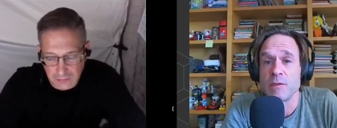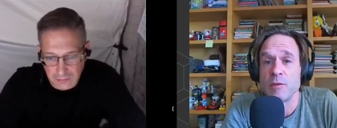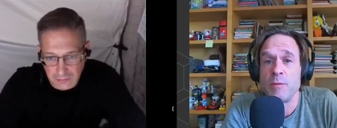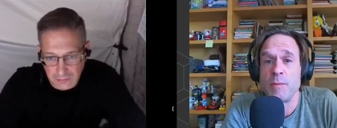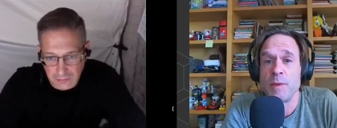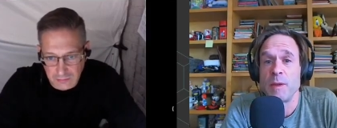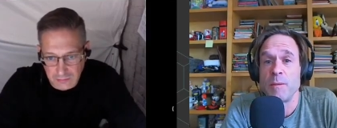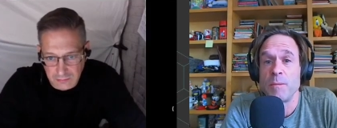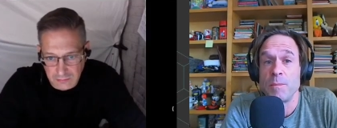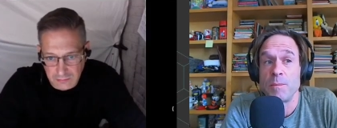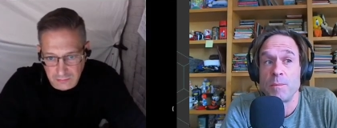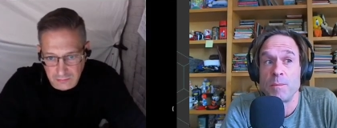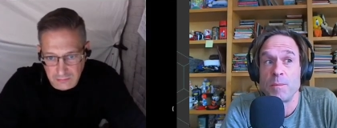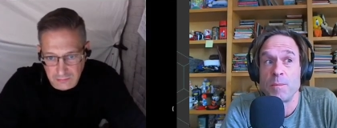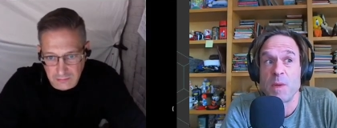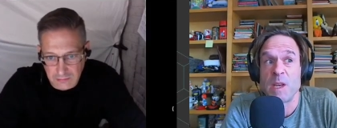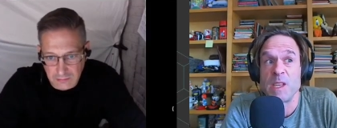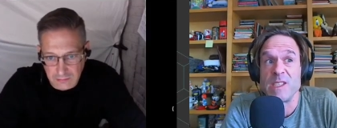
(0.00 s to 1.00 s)
Speaker 1: aluminum
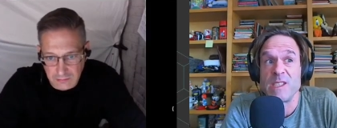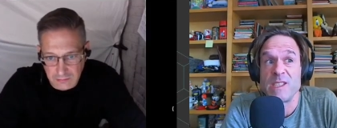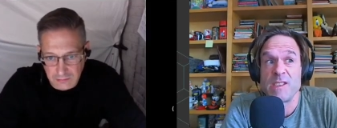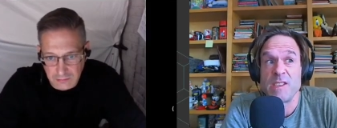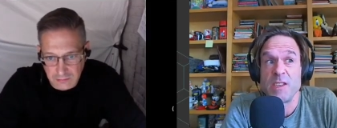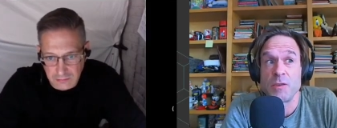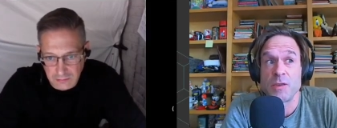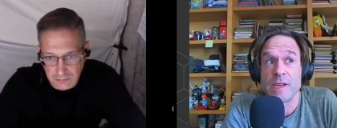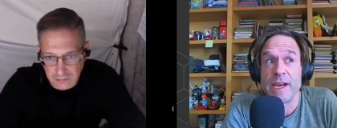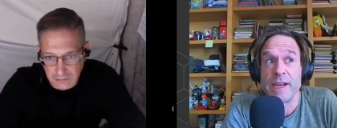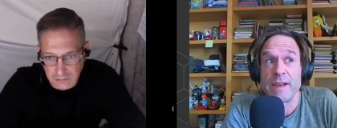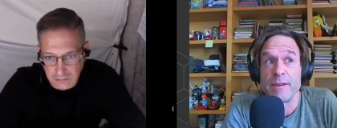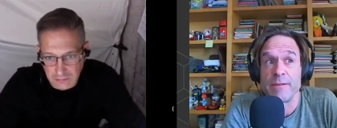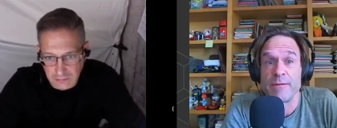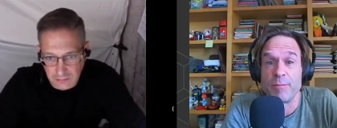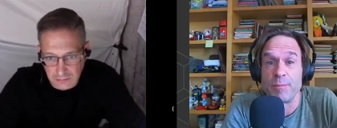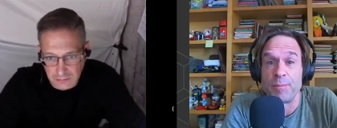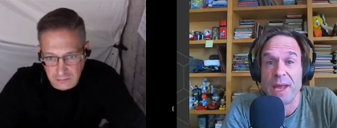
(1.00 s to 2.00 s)
can still kind
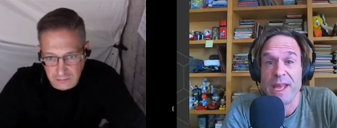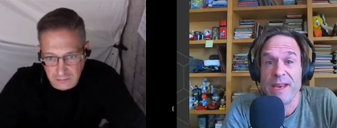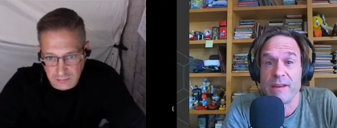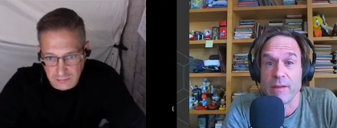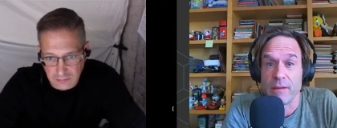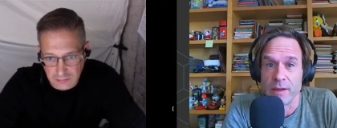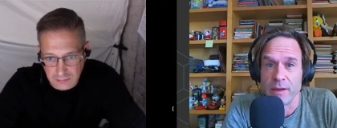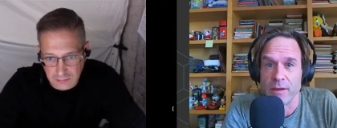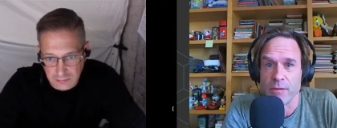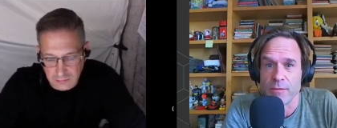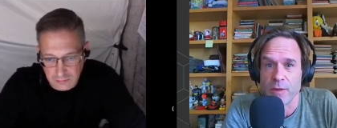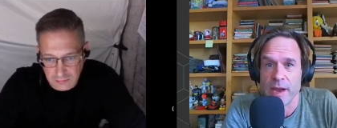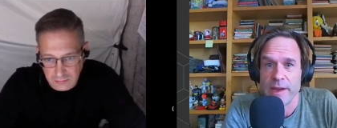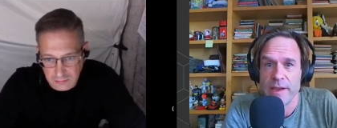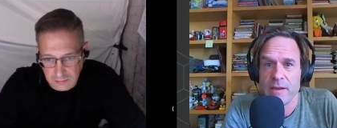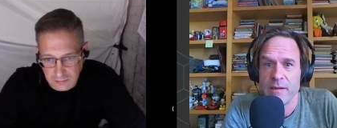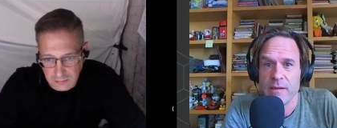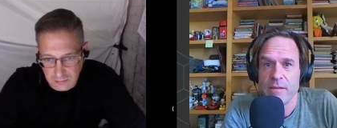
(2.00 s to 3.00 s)
of bend a little,
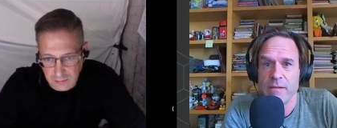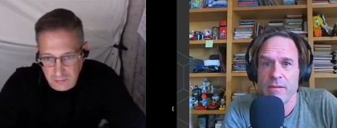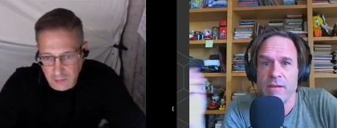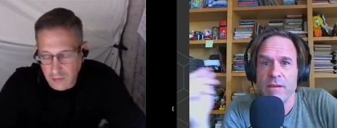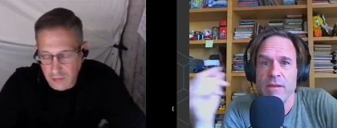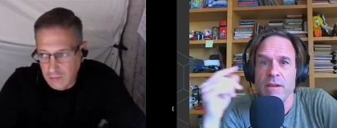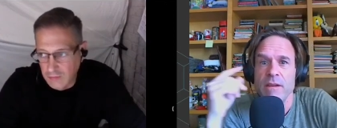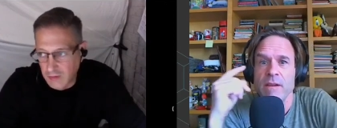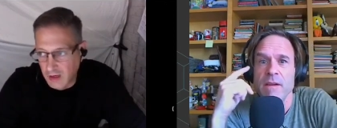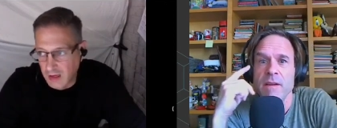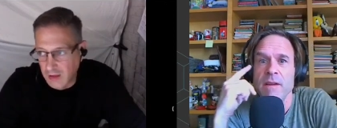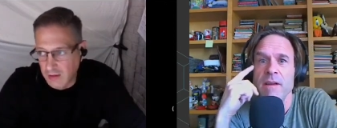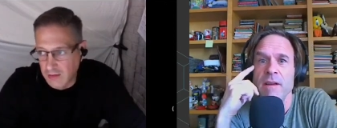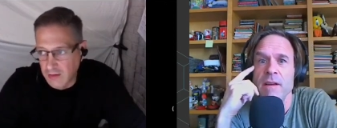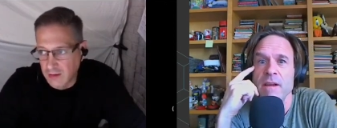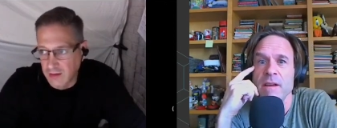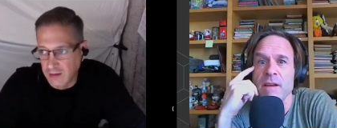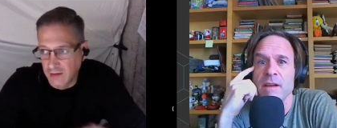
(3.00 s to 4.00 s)
right?
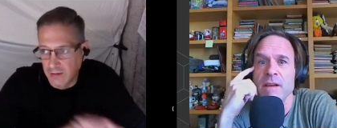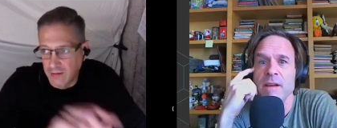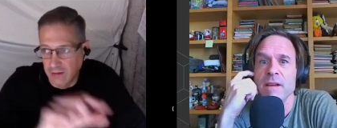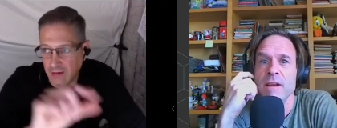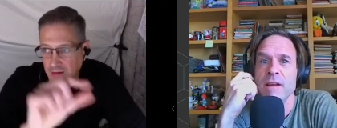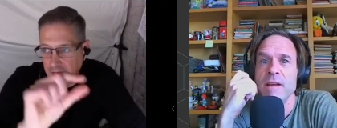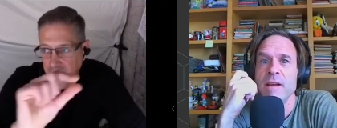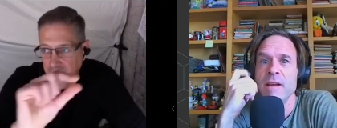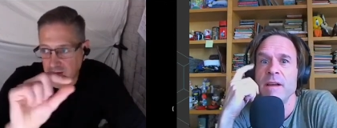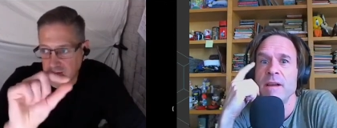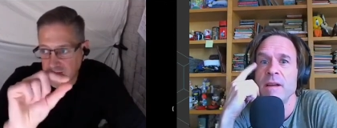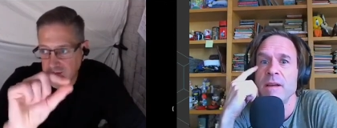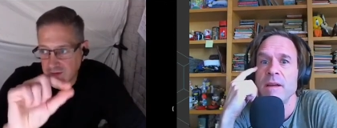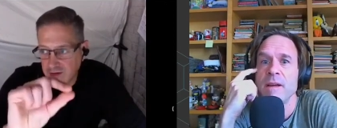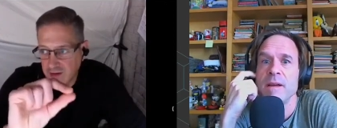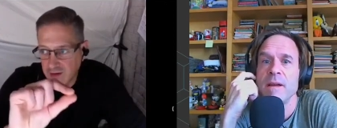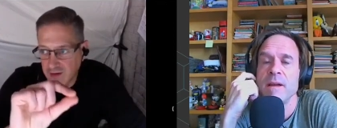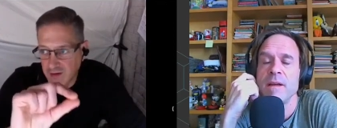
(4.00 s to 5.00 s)
Speaker 2: Well, uh,
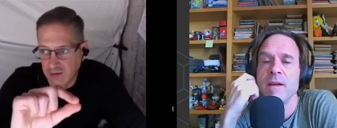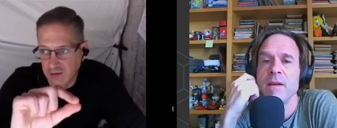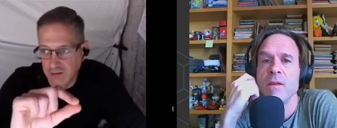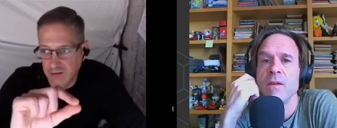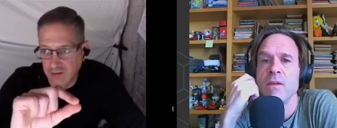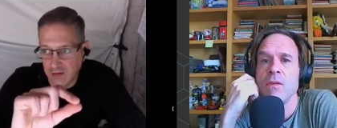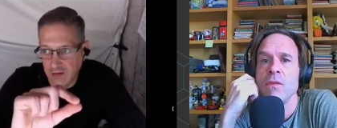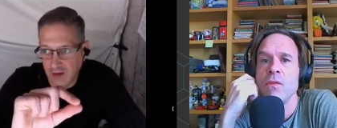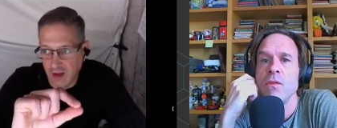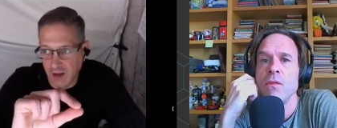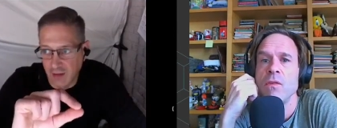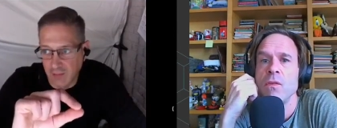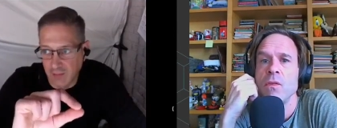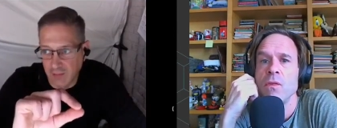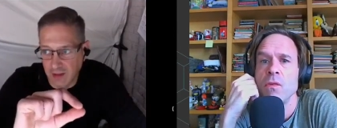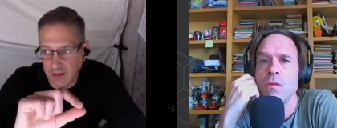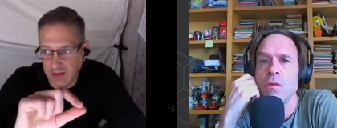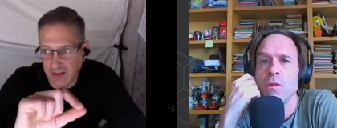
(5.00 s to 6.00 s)
this is
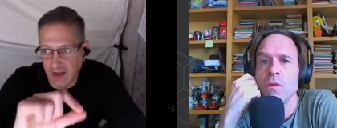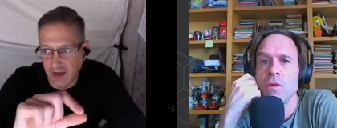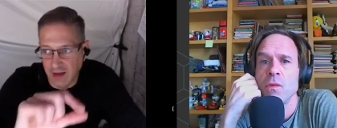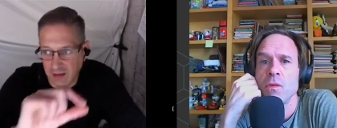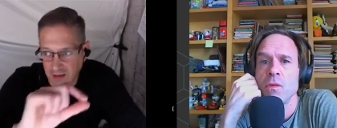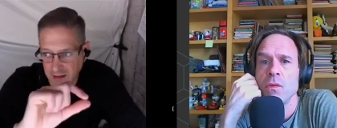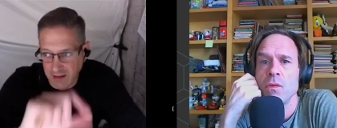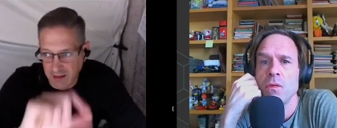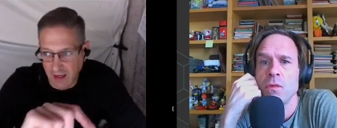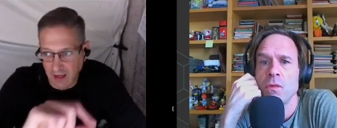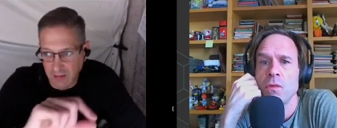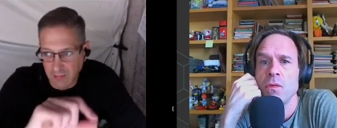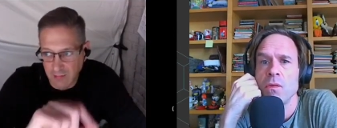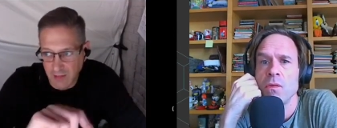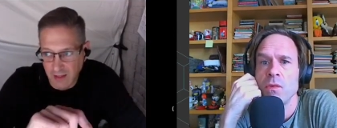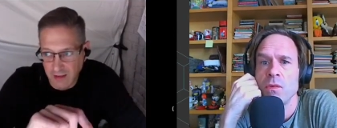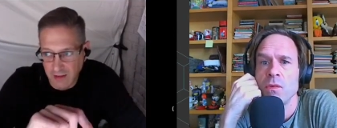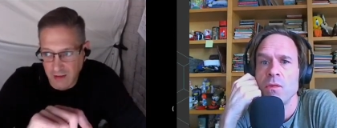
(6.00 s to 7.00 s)
um, yeah, it
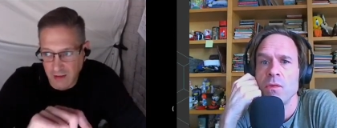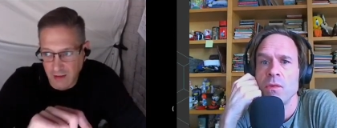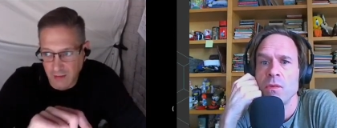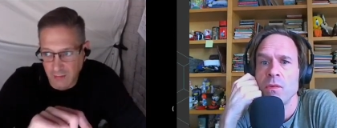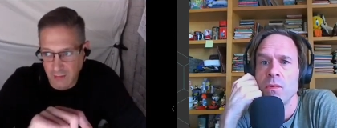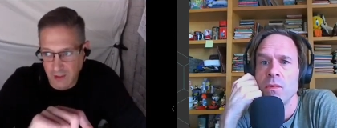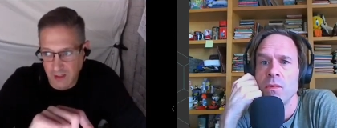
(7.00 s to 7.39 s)
can bend a